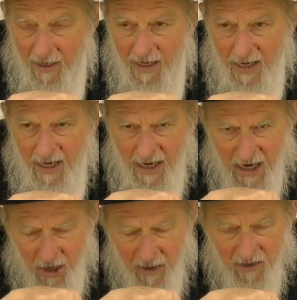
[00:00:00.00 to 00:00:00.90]

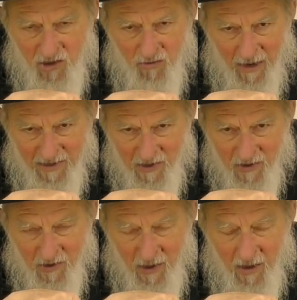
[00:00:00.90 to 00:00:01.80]
Here it
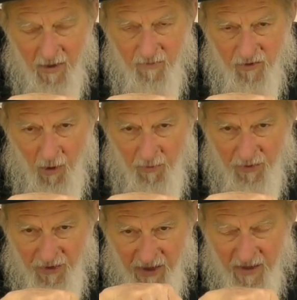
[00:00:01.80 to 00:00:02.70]
stresses don't
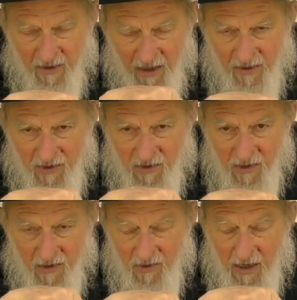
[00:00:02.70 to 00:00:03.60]
think that this
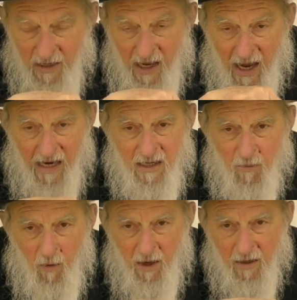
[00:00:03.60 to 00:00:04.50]
is in any
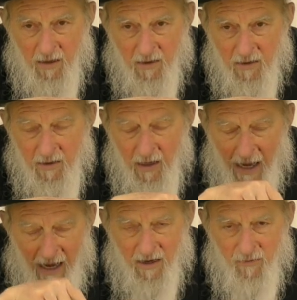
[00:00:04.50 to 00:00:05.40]
way
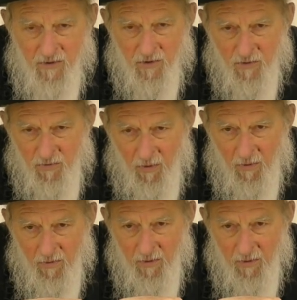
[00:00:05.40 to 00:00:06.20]
out of his control.